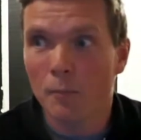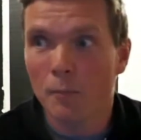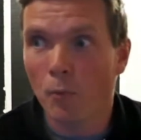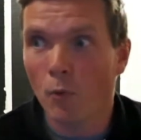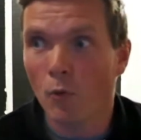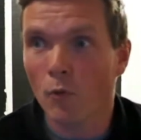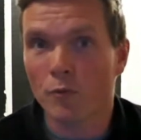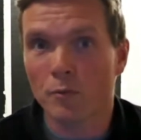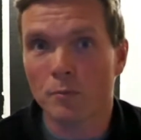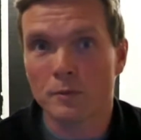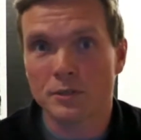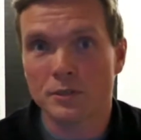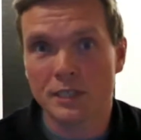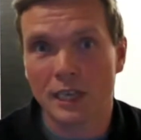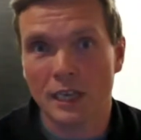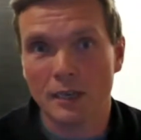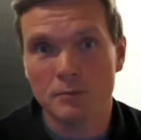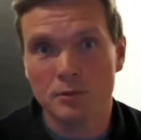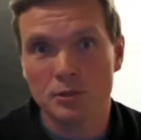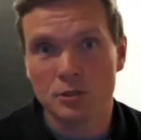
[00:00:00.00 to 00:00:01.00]
bought from the
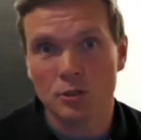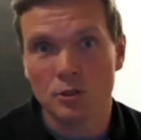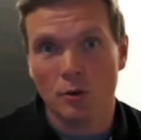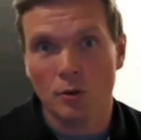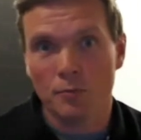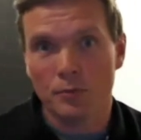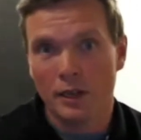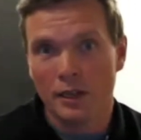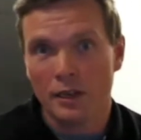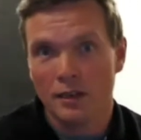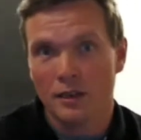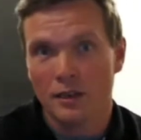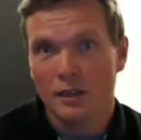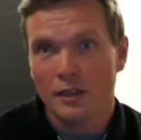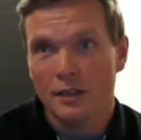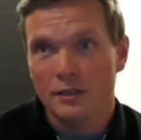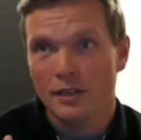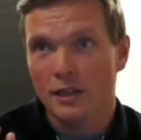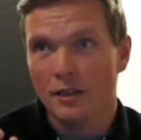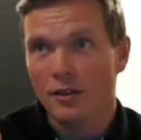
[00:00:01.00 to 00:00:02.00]
same shop, then
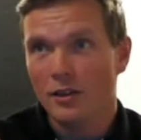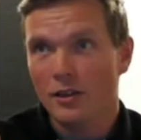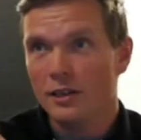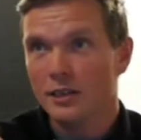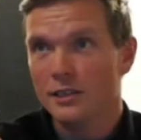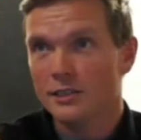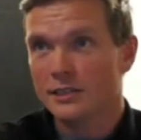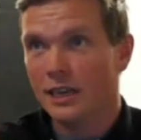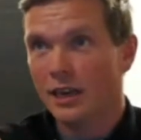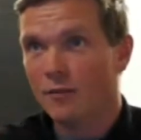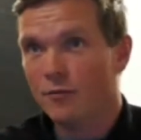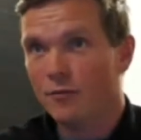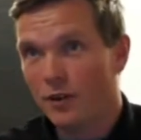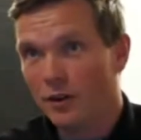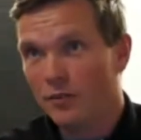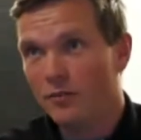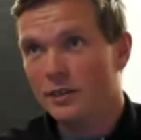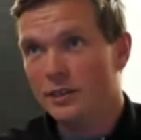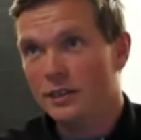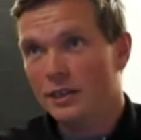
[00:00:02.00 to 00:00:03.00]
they're likely to have
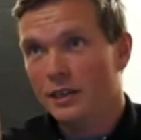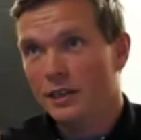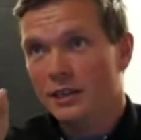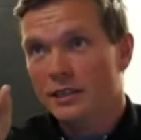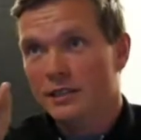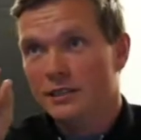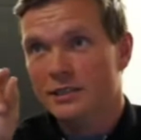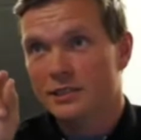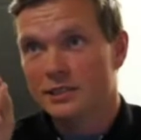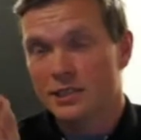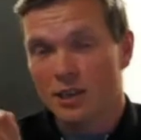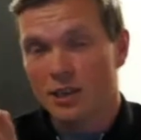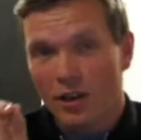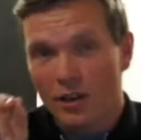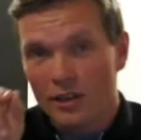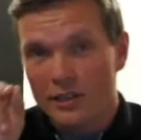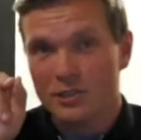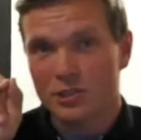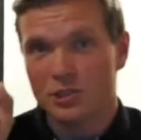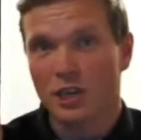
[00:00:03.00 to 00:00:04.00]
very
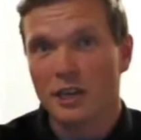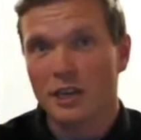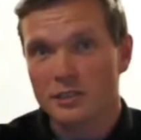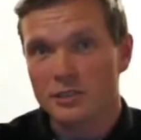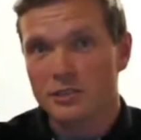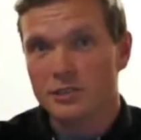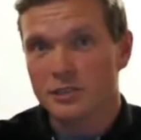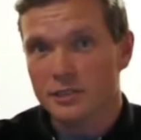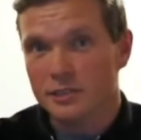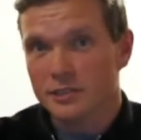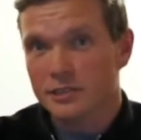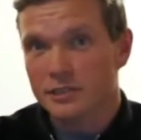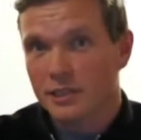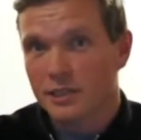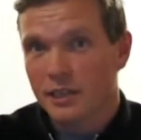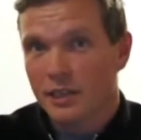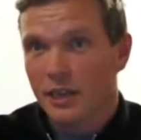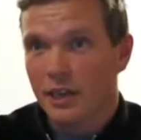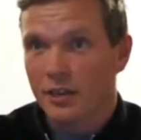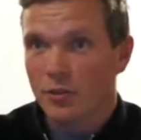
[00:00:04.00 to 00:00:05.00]
slight
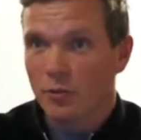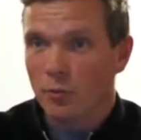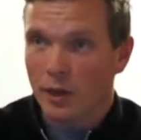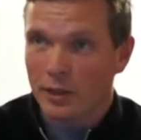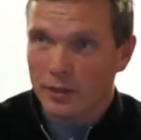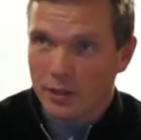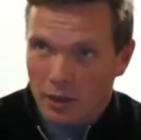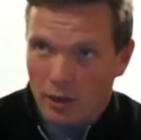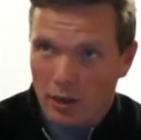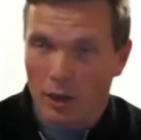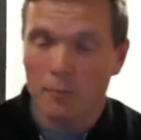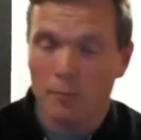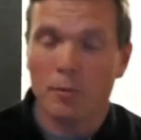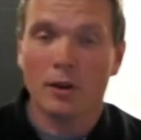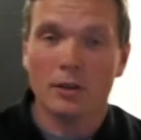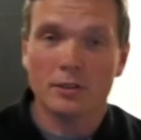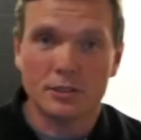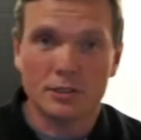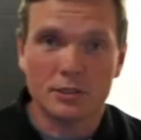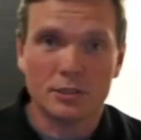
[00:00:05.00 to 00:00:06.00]
changes in the way that light
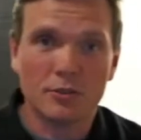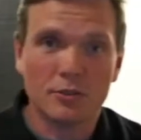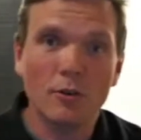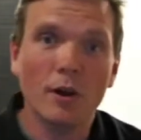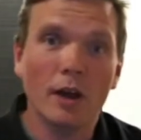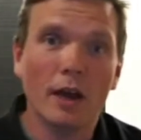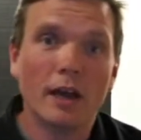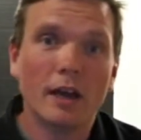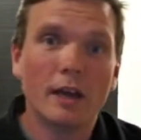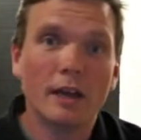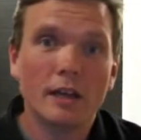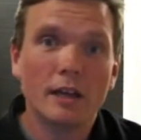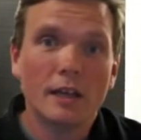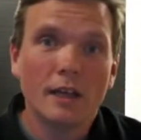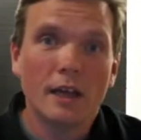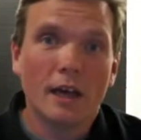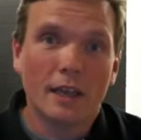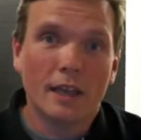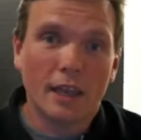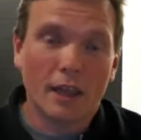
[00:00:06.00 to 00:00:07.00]
passes through it,
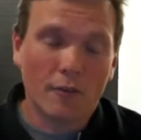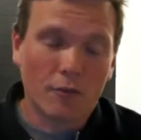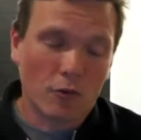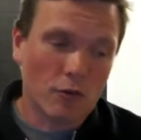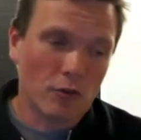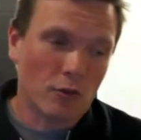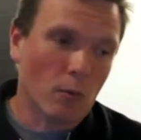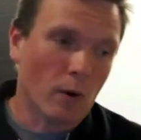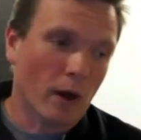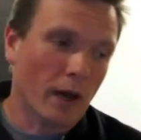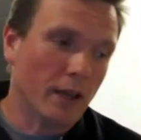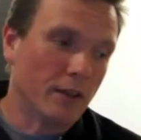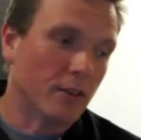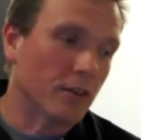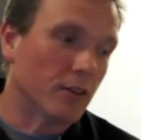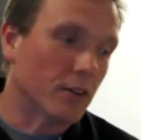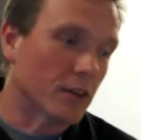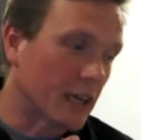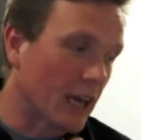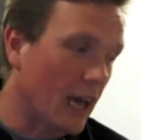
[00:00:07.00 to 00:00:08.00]
and therefore in the way
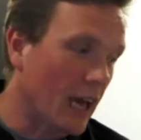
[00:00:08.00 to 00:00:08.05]
that the